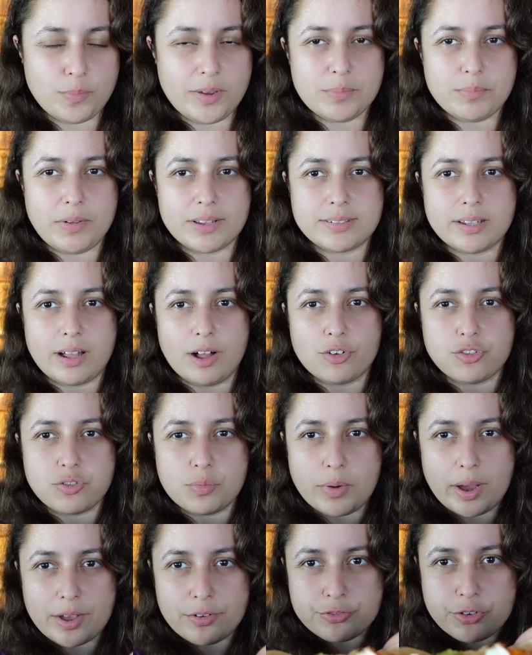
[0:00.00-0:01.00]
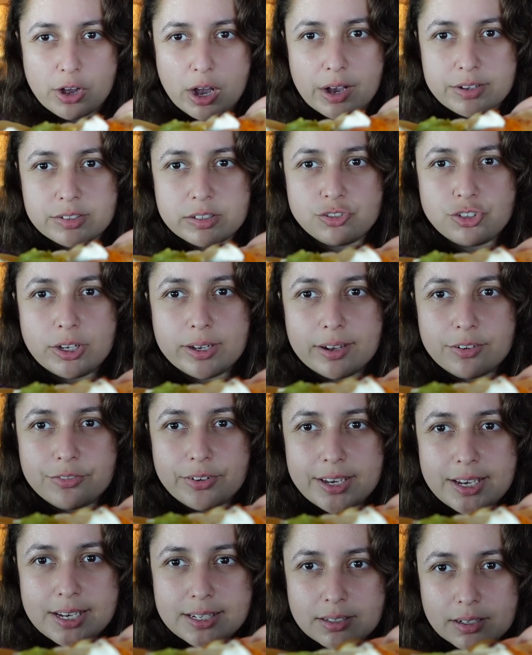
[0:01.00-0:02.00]
made myself my first chicken
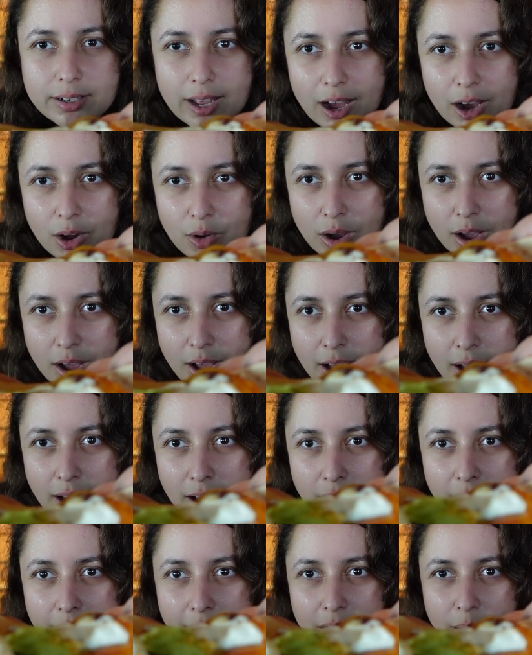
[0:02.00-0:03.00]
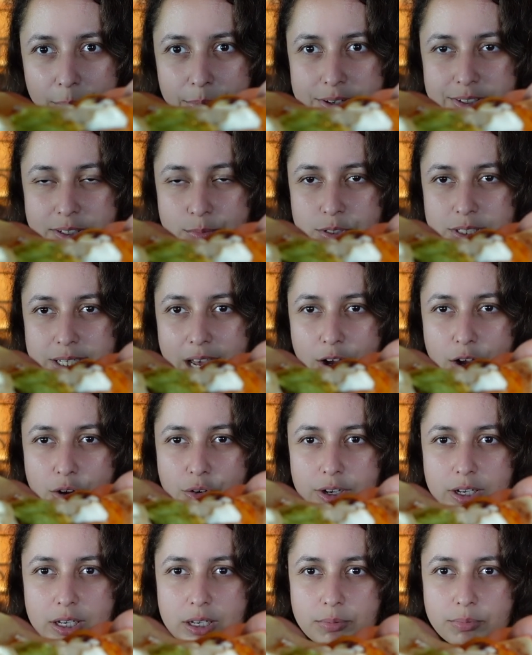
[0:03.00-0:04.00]
fajita now. Um, there's some sour
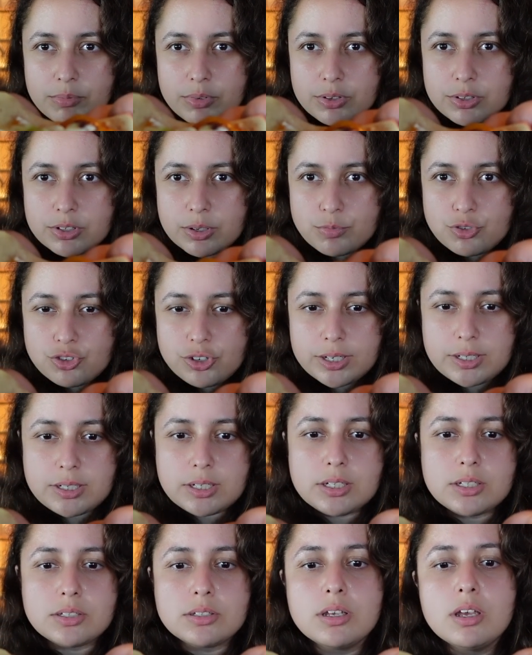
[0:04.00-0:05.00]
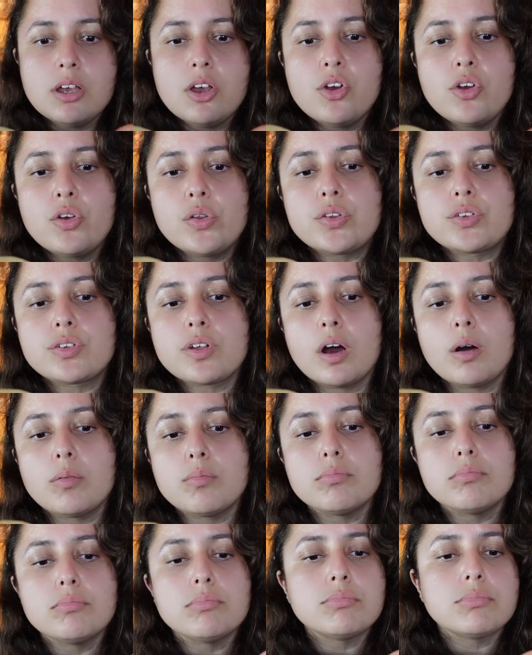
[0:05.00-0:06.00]
cream, some chicken, some,
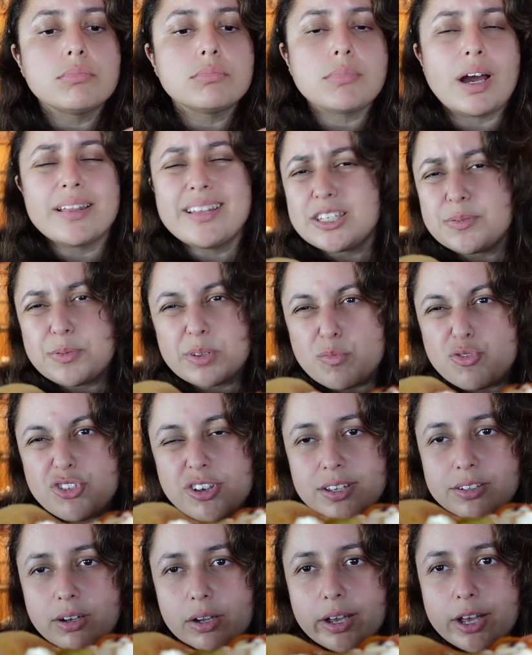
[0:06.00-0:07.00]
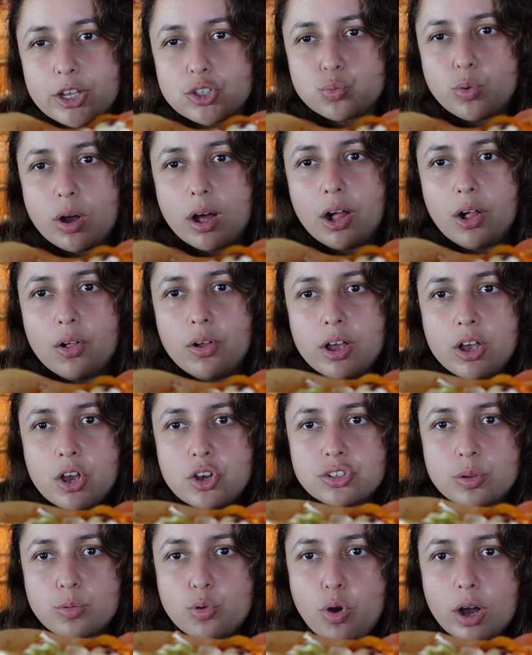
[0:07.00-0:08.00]
I need to put some cheese on it as well,
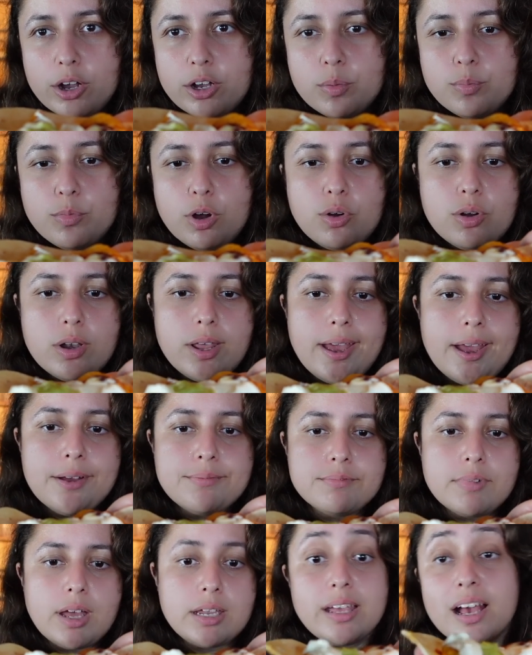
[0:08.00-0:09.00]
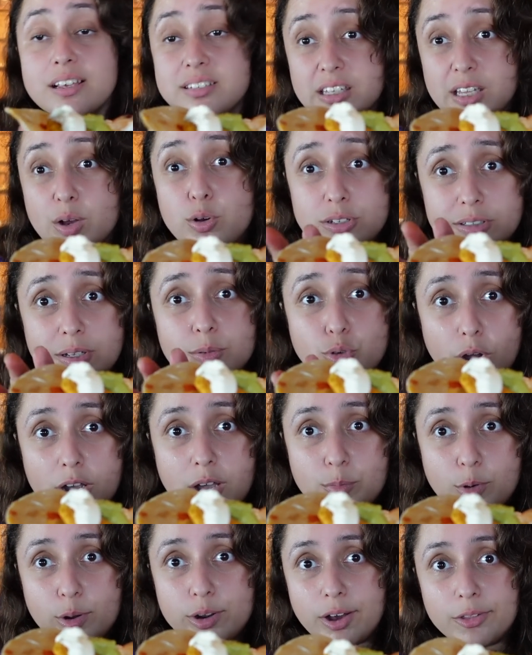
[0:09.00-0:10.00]
some guacamole, and yes, yeah, so there was some
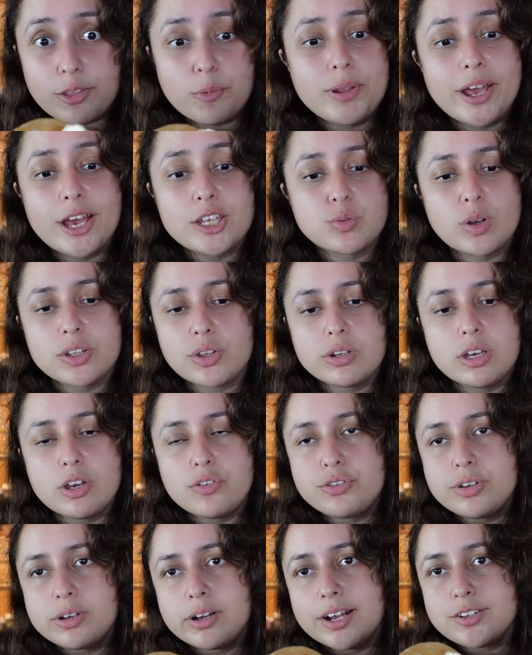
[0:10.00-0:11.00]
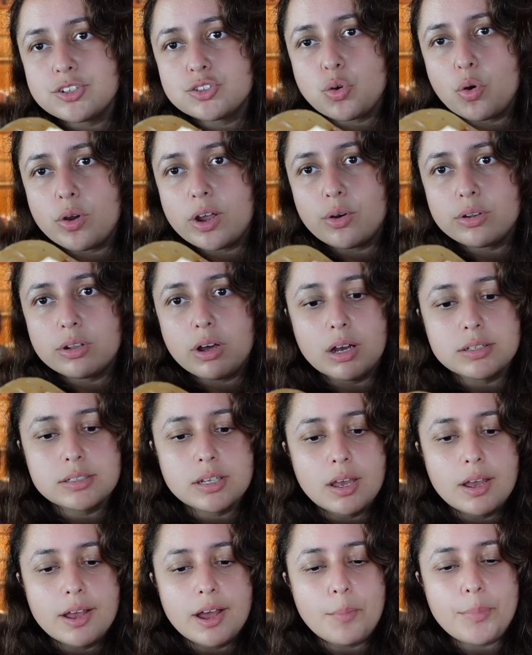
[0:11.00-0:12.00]
guacamole on the plate as well. I don't know if you guys saw it or not,
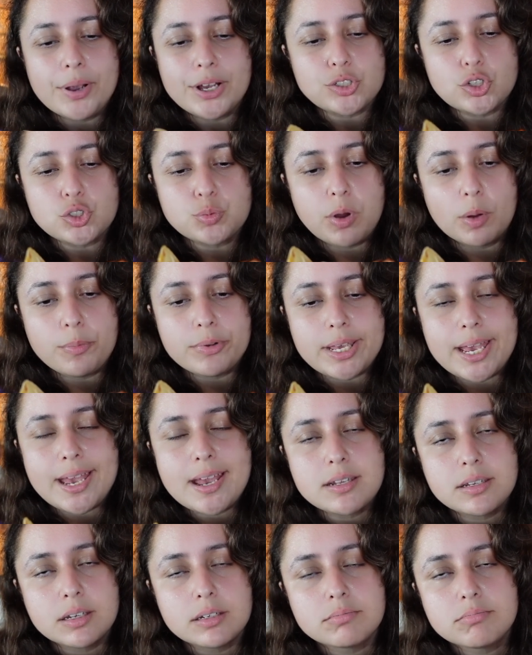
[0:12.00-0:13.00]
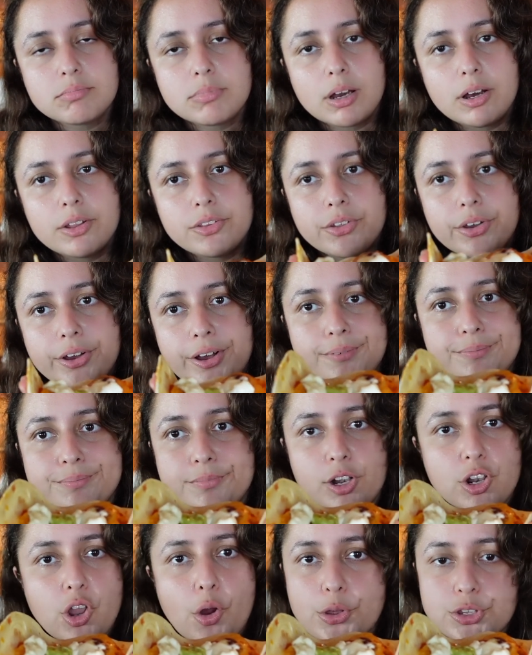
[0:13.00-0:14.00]
because it was probably hidden under
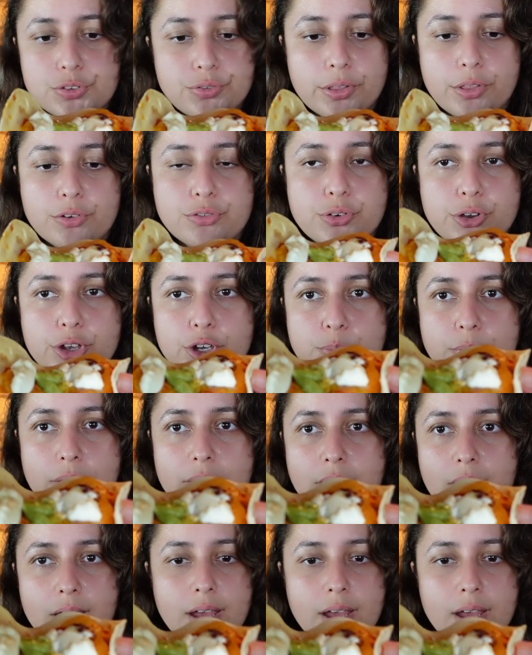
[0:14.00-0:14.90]
loads of other food, but